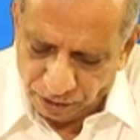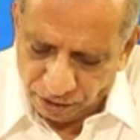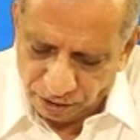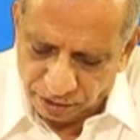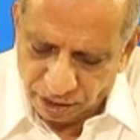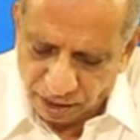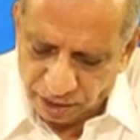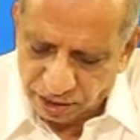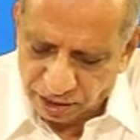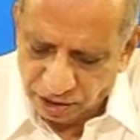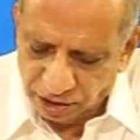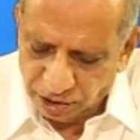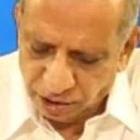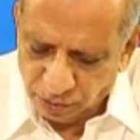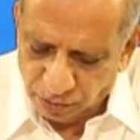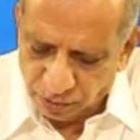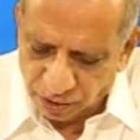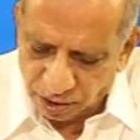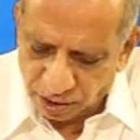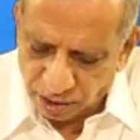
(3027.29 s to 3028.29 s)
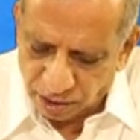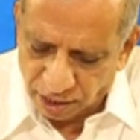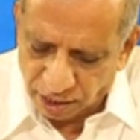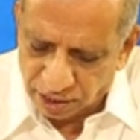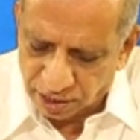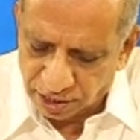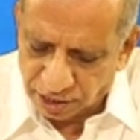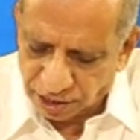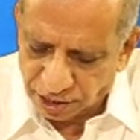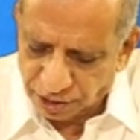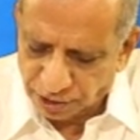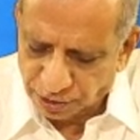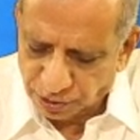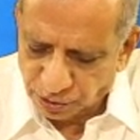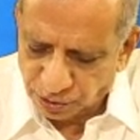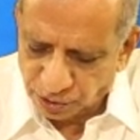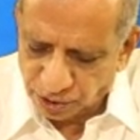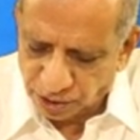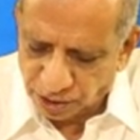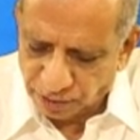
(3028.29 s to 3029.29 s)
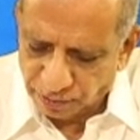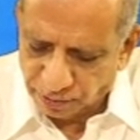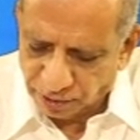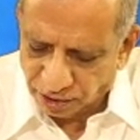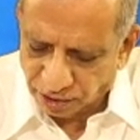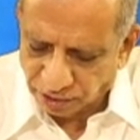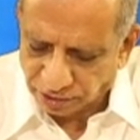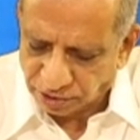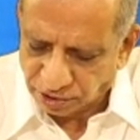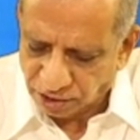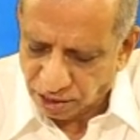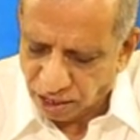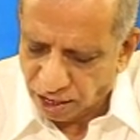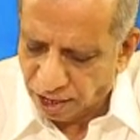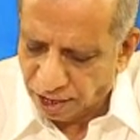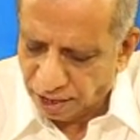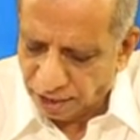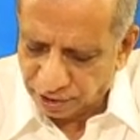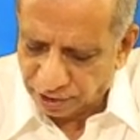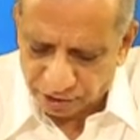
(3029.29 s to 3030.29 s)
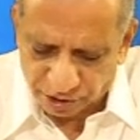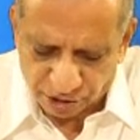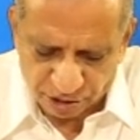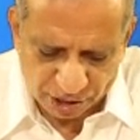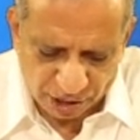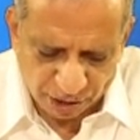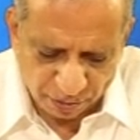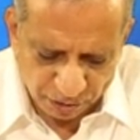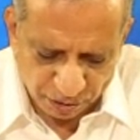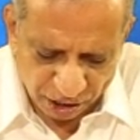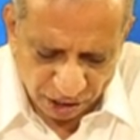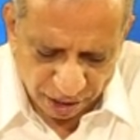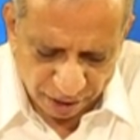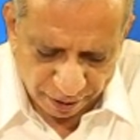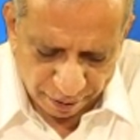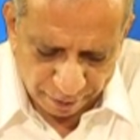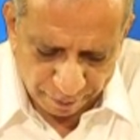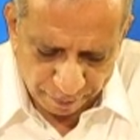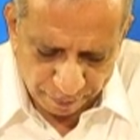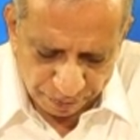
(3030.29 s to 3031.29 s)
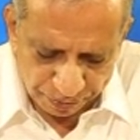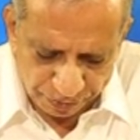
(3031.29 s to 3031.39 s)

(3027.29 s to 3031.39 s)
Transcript: The interval and ratio levels are similar